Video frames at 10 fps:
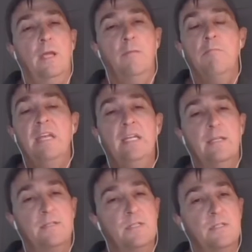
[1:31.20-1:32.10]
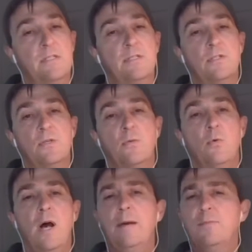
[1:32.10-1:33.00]
in many instances,
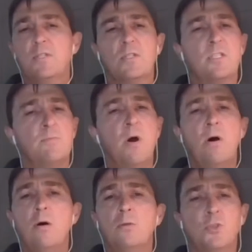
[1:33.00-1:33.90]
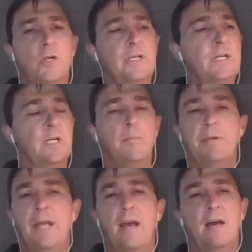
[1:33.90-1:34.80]
well, I'm just a small trucking
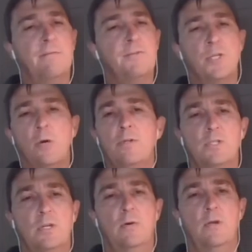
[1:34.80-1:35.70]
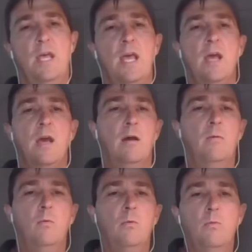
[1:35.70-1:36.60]
company out of so and so.
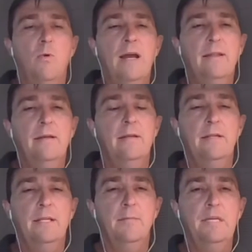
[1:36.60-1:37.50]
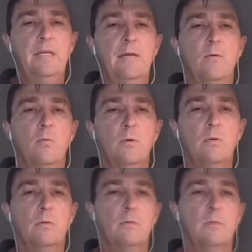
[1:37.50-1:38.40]
Why are they going to hit me?
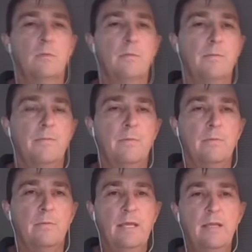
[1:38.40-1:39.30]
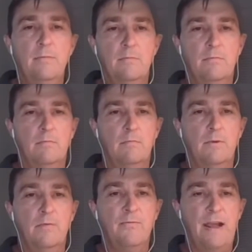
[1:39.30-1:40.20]
Well, they
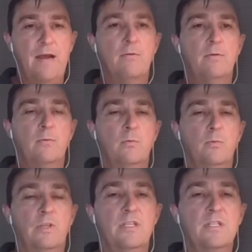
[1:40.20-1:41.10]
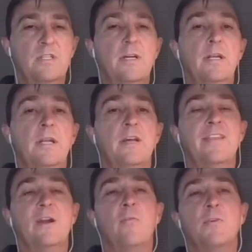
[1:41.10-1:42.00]
have found with this study
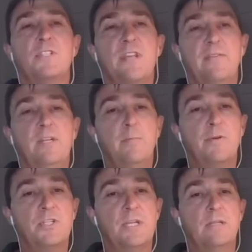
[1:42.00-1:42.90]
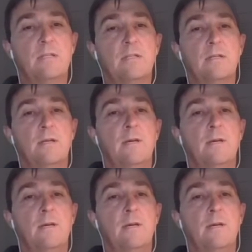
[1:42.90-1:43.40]
that over 70%